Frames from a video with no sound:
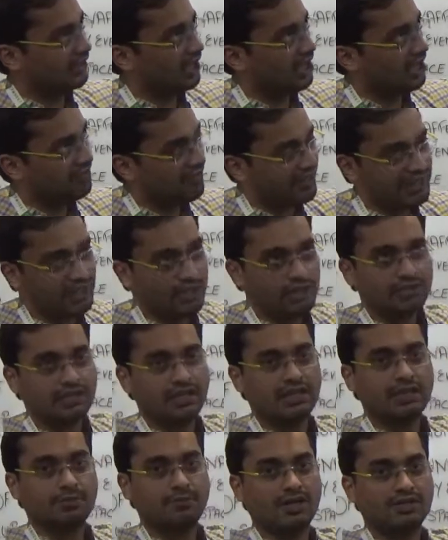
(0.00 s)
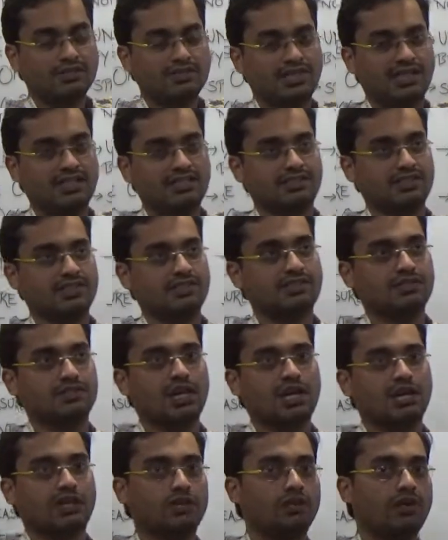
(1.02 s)
A very good thing about science
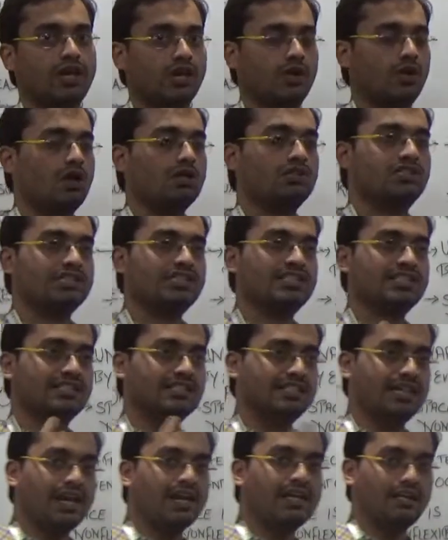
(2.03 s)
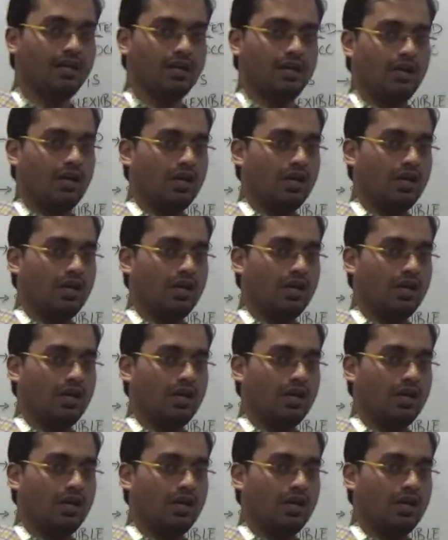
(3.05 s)
is you cannot just state